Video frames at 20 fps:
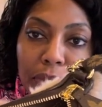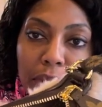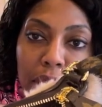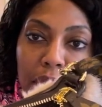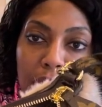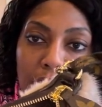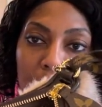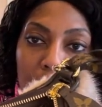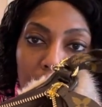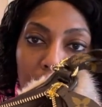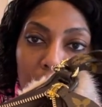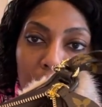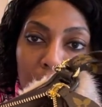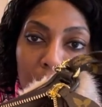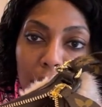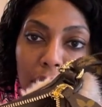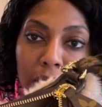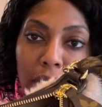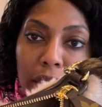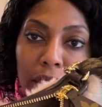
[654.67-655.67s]
It's
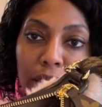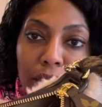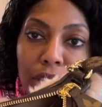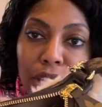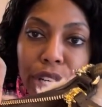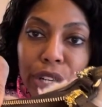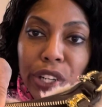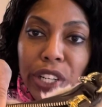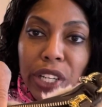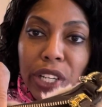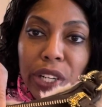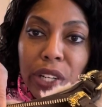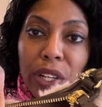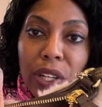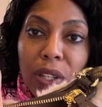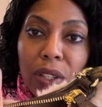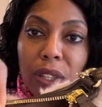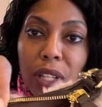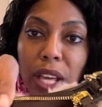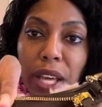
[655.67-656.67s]
a interior
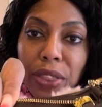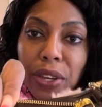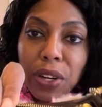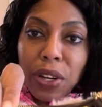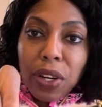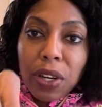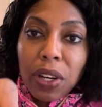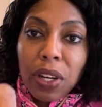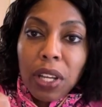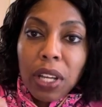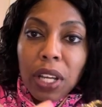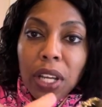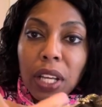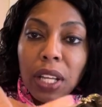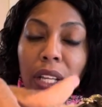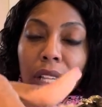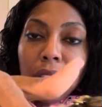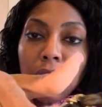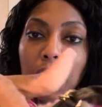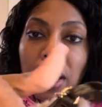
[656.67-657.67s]
leather
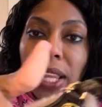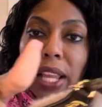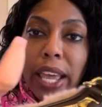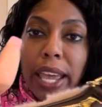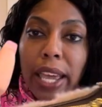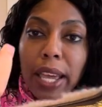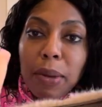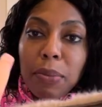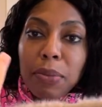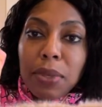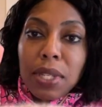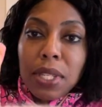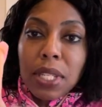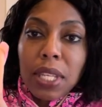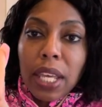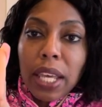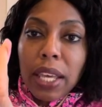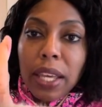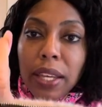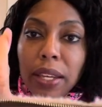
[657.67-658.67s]
lamb
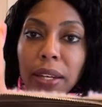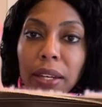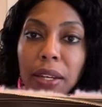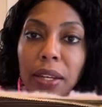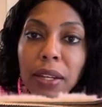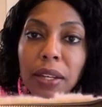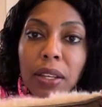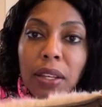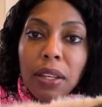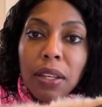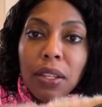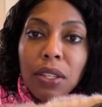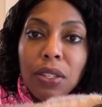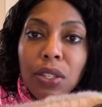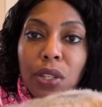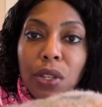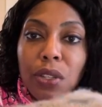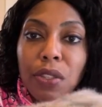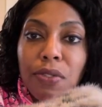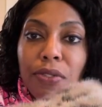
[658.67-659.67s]
skin.
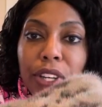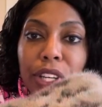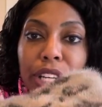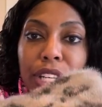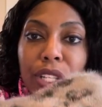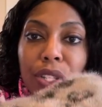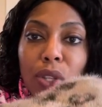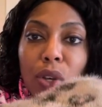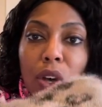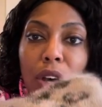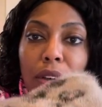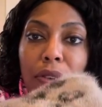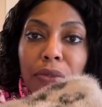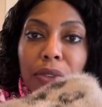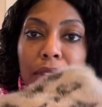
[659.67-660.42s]
So it's very soft.